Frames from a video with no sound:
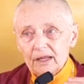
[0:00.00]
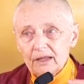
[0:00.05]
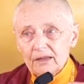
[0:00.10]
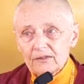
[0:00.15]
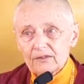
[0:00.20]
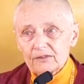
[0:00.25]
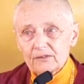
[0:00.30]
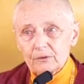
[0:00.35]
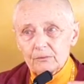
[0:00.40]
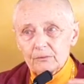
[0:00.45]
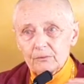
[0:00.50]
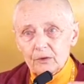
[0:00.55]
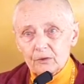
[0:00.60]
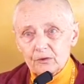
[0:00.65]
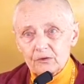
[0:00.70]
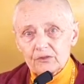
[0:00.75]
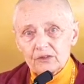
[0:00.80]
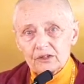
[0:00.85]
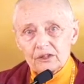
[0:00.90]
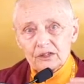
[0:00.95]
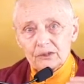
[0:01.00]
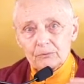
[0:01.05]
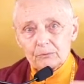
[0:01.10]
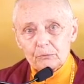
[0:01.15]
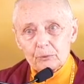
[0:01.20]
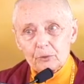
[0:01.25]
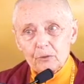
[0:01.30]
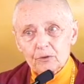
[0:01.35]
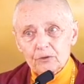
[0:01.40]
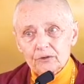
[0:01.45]
is the most
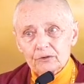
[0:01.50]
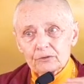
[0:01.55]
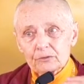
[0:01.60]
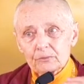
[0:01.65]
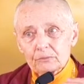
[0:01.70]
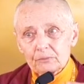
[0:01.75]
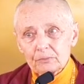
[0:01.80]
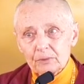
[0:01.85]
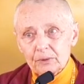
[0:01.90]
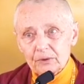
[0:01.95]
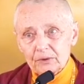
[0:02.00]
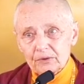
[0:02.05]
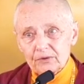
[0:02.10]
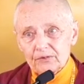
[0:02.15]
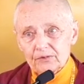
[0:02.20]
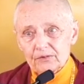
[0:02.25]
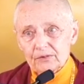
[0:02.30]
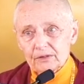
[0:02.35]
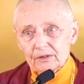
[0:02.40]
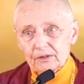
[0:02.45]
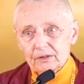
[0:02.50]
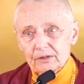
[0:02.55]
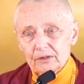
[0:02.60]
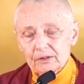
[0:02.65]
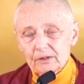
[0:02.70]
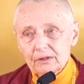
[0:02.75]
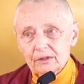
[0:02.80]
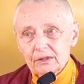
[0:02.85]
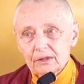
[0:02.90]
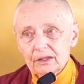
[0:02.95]
important person
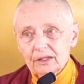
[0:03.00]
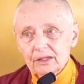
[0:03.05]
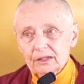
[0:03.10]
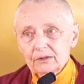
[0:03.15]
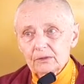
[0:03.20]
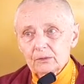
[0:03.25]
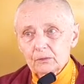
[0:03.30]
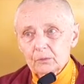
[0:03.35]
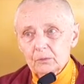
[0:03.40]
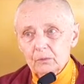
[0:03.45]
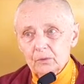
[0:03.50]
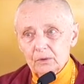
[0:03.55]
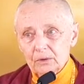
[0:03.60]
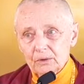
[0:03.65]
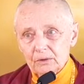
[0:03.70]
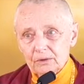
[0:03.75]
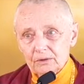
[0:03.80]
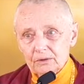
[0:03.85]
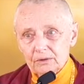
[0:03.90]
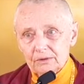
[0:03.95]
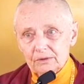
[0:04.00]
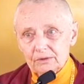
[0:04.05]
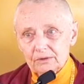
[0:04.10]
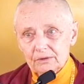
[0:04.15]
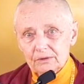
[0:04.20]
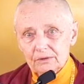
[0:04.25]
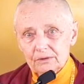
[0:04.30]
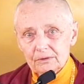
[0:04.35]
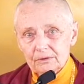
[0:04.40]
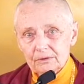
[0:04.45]
in the world
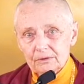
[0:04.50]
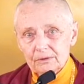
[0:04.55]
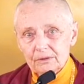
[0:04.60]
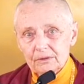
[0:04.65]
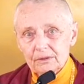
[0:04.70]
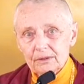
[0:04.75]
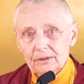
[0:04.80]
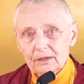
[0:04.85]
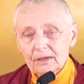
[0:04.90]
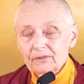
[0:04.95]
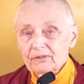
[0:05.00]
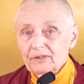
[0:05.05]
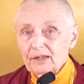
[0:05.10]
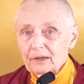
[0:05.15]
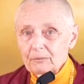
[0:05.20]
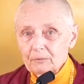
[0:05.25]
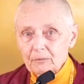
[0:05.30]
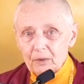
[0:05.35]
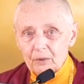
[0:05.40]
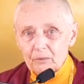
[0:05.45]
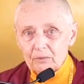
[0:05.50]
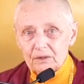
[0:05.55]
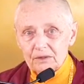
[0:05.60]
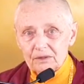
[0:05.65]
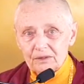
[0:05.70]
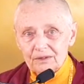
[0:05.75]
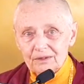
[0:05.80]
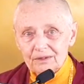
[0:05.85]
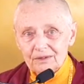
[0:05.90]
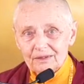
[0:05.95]
at that
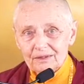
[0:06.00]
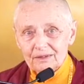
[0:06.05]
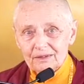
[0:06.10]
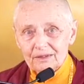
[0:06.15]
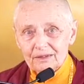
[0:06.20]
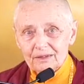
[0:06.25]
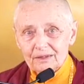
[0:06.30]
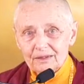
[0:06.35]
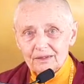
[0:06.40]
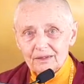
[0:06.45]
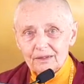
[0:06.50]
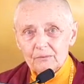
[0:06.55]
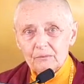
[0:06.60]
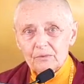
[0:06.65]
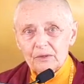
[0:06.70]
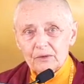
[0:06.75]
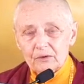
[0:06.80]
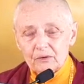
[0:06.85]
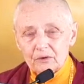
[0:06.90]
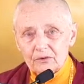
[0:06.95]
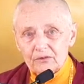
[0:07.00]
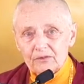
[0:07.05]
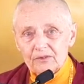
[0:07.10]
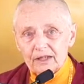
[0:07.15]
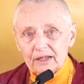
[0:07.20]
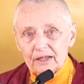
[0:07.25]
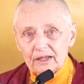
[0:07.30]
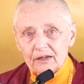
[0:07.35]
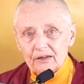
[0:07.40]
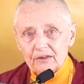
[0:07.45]
moment, because
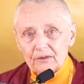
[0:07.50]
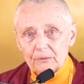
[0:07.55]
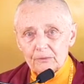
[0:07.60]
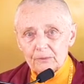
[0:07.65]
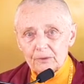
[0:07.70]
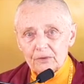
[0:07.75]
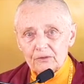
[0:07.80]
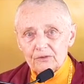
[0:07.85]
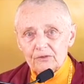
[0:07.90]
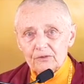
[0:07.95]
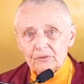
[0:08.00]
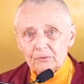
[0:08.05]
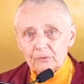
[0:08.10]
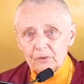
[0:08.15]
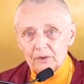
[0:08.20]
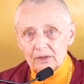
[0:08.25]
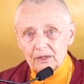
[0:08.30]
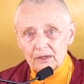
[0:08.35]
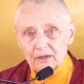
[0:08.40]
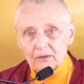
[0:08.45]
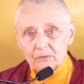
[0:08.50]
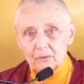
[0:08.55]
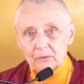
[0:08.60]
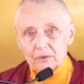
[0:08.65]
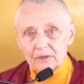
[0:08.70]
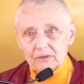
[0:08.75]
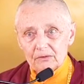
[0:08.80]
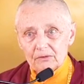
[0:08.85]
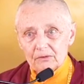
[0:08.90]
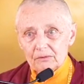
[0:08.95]
they are the person we are
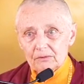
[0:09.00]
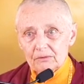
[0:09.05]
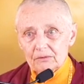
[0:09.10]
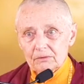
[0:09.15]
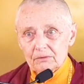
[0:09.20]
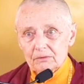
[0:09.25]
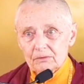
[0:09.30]
with.